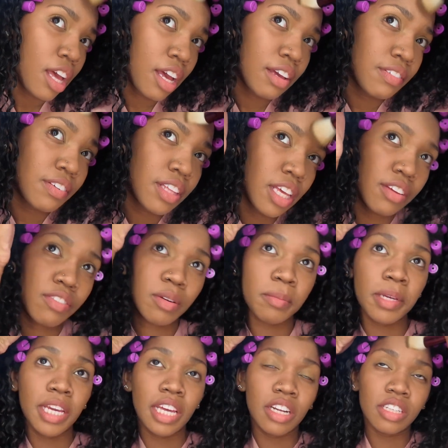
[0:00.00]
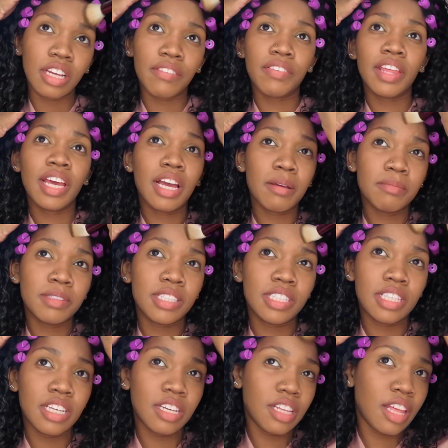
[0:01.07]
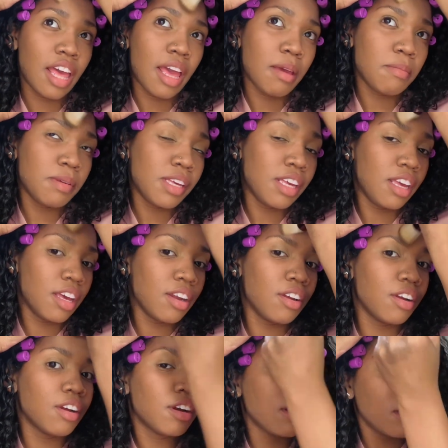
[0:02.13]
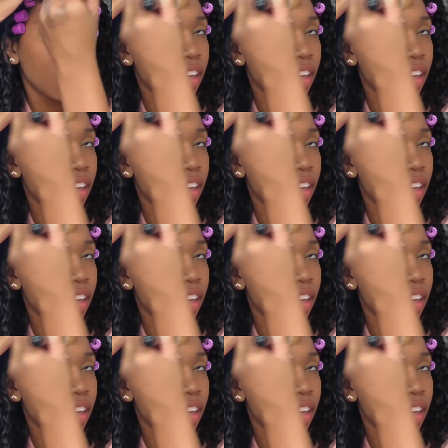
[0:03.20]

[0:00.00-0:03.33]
I feel like for beginners, I feel like I'm still a beginner,